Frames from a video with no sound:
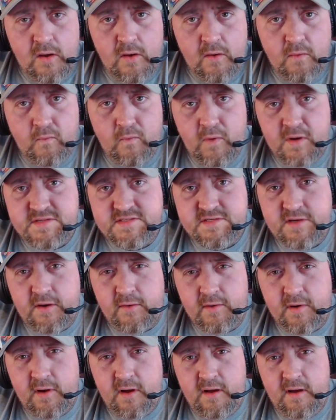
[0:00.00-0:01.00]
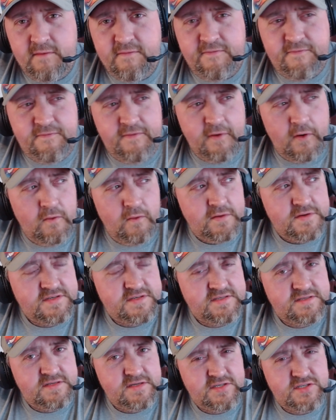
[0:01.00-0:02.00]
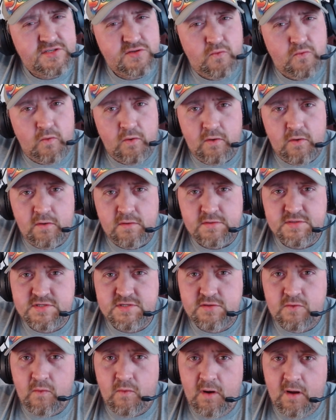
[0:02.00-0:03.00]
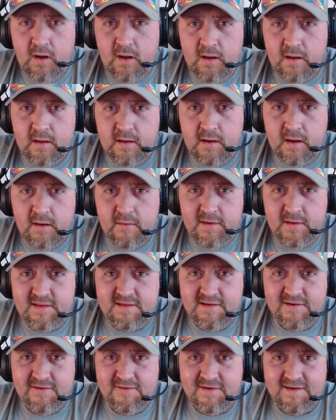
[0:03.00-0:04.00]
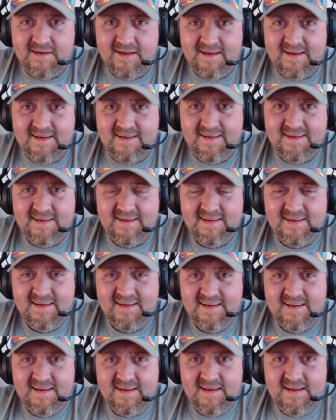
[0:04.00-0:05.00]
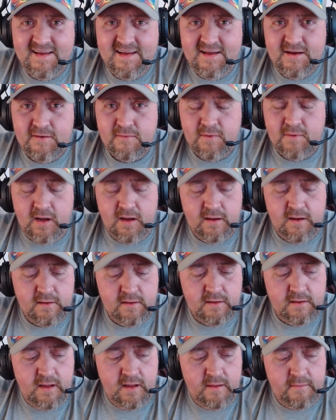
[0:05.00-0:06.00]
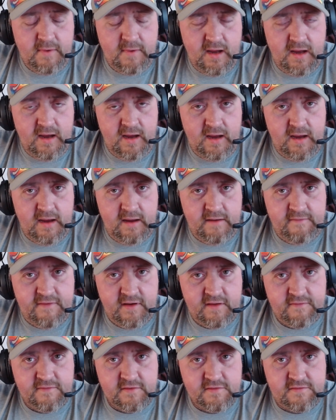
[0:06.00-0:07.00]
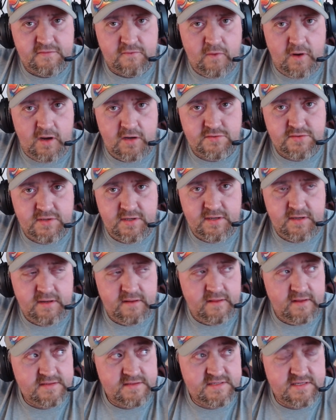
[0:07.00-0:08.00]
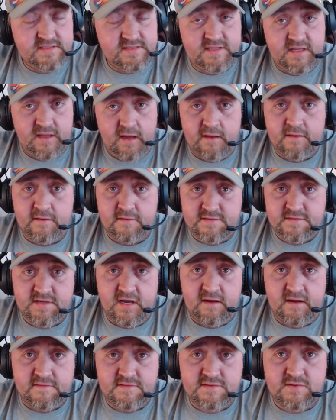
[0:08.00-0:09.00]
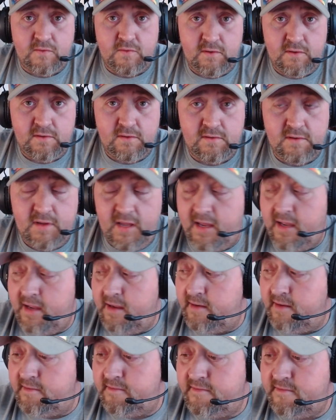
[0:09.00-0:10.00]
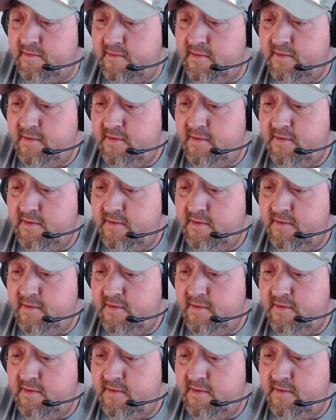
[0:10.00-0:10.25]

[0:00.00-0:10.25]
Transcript: What's going on, folks? The Squirrel Squad. How we doing, huh? Well, my faithful squadron, this is the other side of Squirrel, and